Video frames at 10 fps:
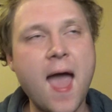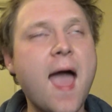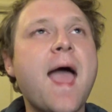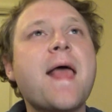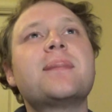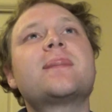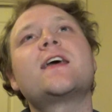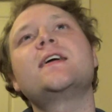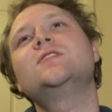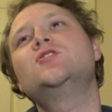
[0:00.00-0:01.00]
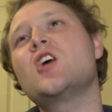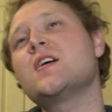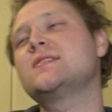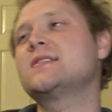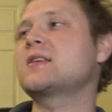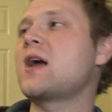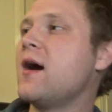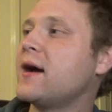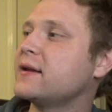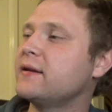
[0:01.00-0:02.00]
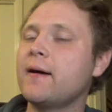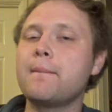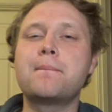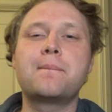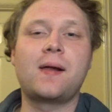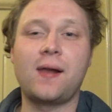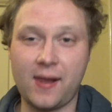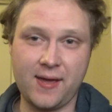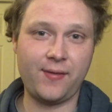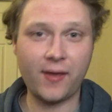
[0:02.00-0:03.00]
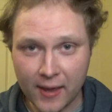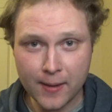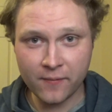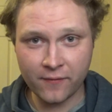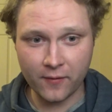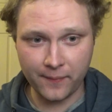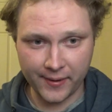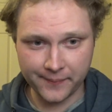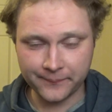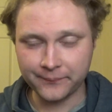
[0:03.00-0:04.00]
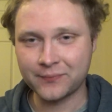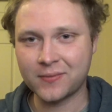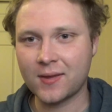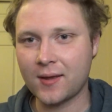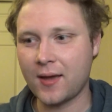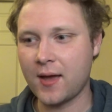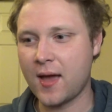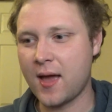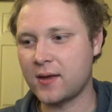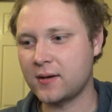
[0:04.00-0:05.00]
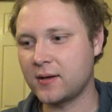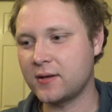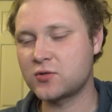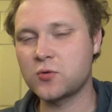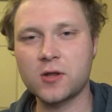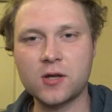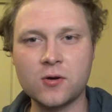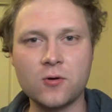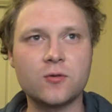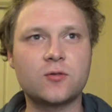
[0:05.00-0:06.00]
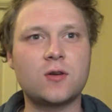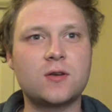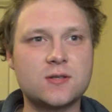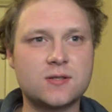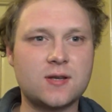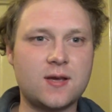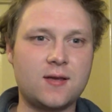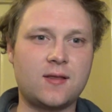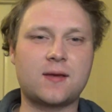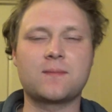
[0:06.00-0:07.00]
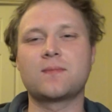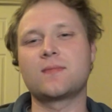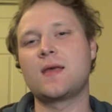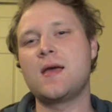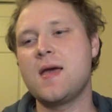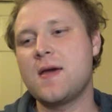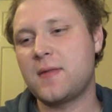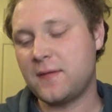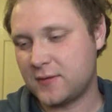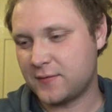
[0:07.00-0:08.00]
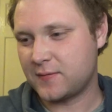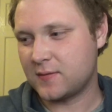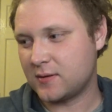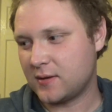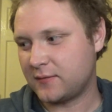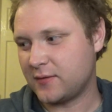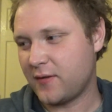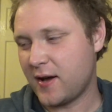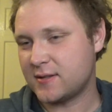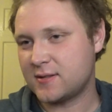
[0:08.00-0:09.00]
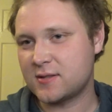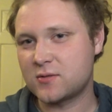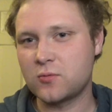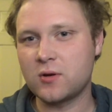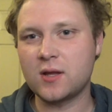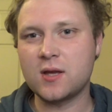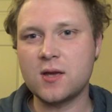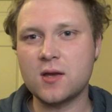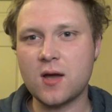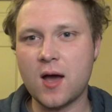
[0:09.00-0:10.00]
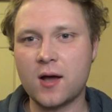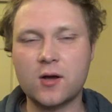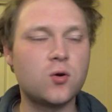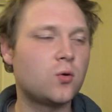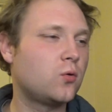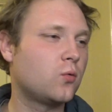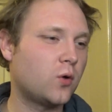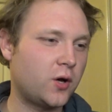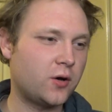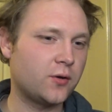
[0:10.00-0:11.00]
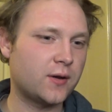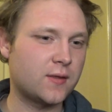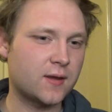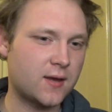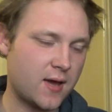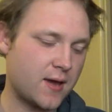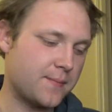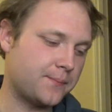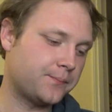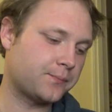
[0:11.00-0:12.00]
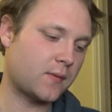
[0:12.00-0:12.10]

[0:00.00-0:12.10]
And they just kind of play the game for a bit. And it's really cool. So you see, they've devised this really cool world in the game.